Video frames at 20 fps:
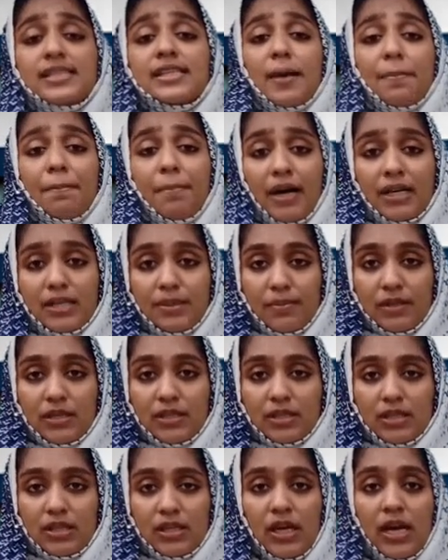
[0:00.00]

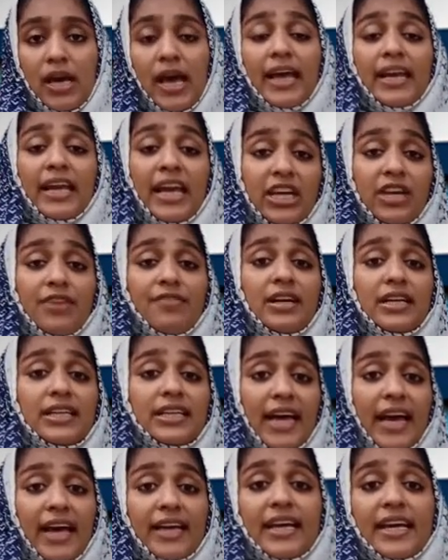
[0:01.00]
apartment, and anyone
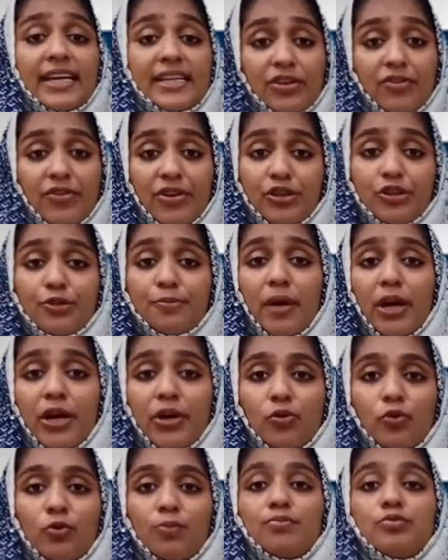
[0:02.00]
can enter into my
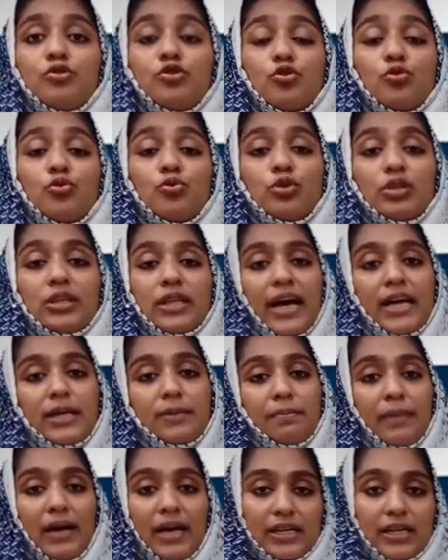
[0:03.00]
room through that
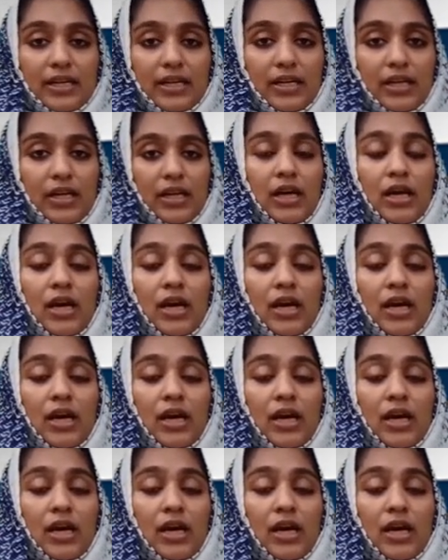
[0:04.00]
balcony.